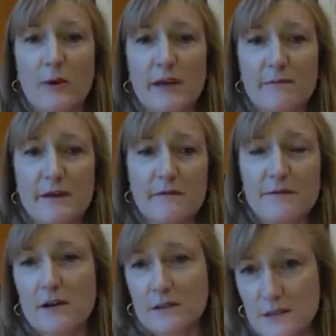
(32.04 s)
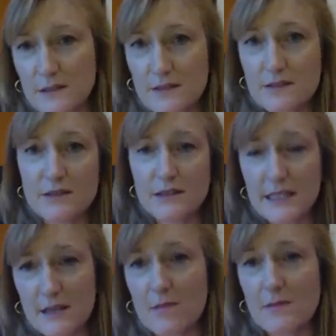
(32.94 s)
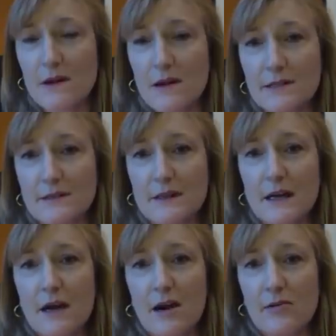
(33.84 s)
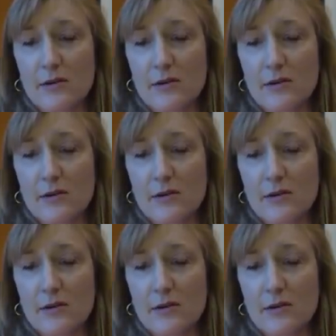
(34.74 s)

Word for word: We've been fastest to decarbonise our